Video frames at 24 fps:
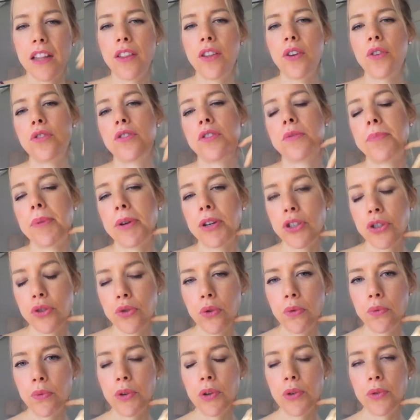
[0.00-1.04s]
those
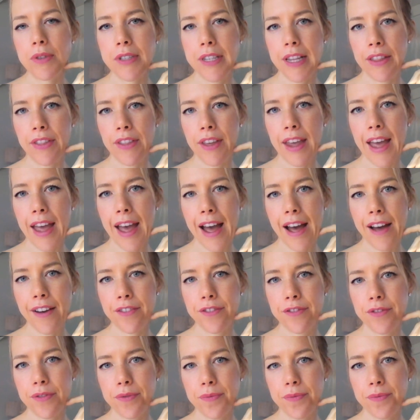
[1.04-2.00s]
spiritual wounds that they have,